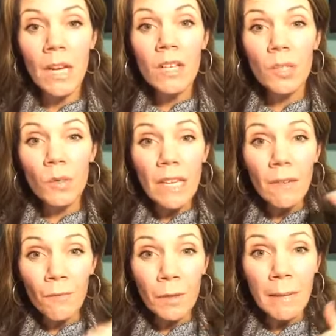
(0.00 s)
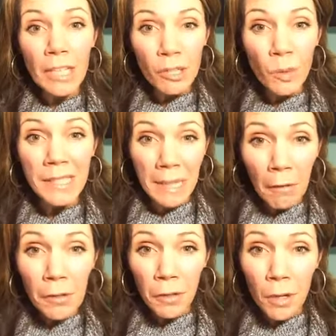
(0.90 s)
So the inflammation went
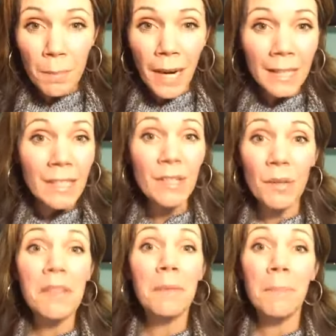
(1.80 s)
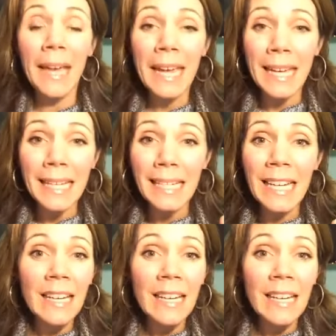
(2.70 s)
down in her body so that the pain